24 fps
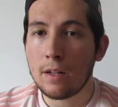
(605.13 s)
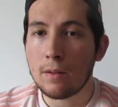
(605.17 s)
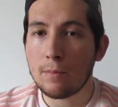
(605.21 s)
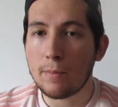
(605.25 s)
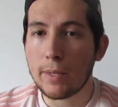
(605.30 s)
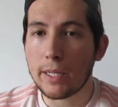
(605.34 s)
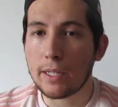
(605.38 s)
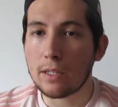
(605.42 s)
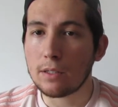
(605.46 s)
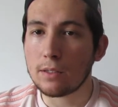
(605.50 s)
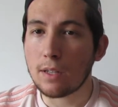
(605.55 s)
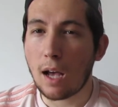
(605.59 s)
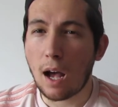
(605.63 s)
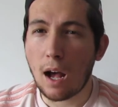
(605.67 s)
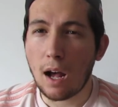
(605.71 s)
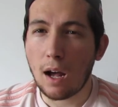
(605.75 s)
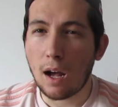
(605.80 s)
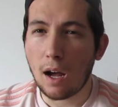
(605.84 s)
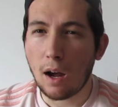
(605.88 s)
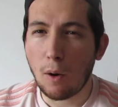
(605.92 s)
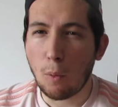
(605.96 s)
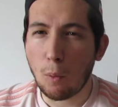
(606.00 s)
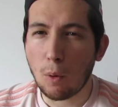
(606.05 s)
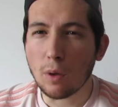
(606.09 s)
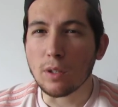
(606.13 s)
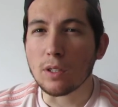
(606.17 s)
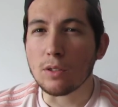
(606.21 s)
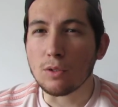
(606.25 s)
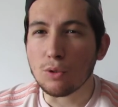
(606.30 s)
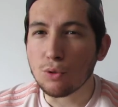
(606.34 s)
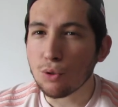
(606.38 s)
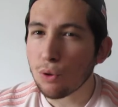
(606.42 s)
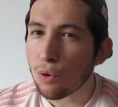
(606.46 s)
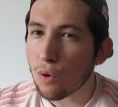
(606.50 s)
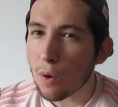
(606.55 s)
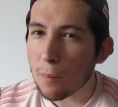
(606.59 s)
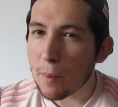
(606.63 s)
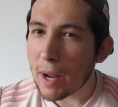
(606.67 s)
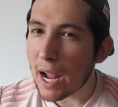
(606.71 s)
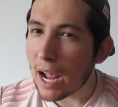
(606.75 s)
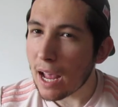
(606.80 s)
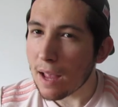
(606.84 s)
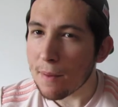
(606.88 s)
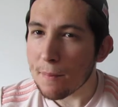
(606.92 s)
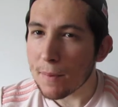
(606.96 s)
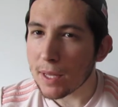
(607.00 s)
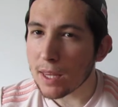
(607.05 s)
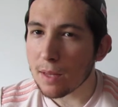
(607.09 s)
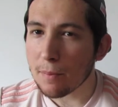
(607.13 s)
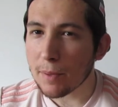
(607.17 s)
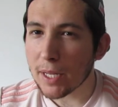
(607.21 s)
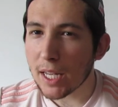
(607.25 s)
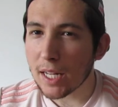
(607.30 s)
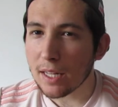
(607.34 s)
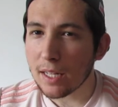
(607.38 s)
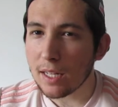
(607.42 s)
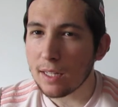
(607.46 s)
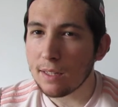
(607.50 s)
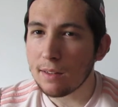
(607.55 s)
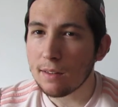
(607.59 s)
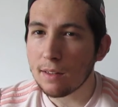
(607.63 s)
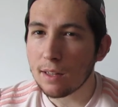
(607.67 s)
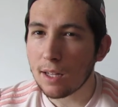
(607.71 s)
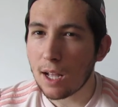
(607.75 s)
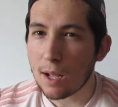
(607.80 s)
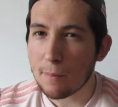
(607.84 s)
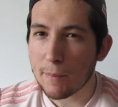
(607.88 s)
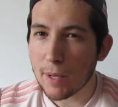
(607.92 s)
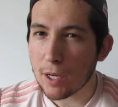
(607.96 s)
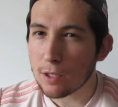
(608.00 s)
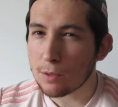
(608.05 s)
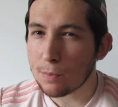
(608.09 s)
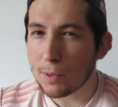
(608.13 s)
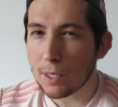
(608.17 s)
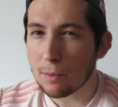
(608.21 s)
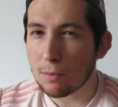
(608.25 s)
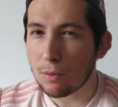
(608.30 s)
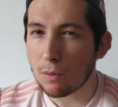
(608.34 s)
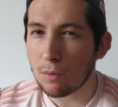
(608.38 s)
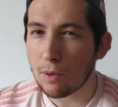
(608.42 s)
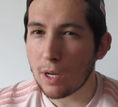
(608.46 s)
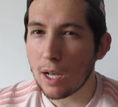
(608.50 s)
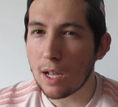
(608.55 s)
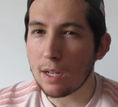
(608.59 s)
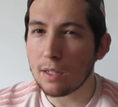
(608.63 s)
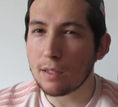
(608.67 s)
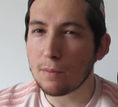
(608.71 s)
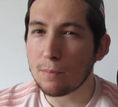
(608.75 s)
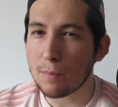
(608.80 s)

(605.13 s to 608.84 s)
because I, I wasn't sure about him at the beginning, like most people weren't,